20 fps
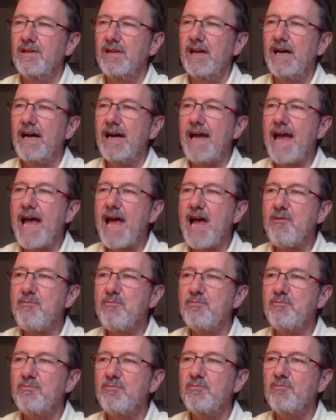I
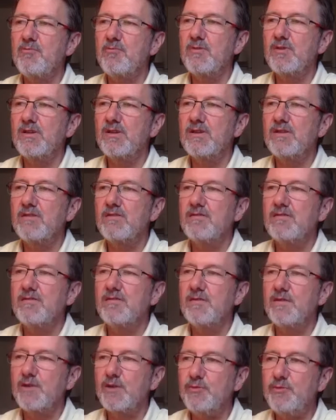am
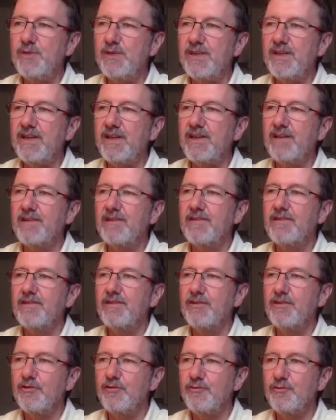a being
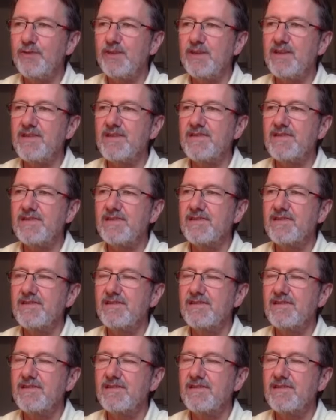of peace.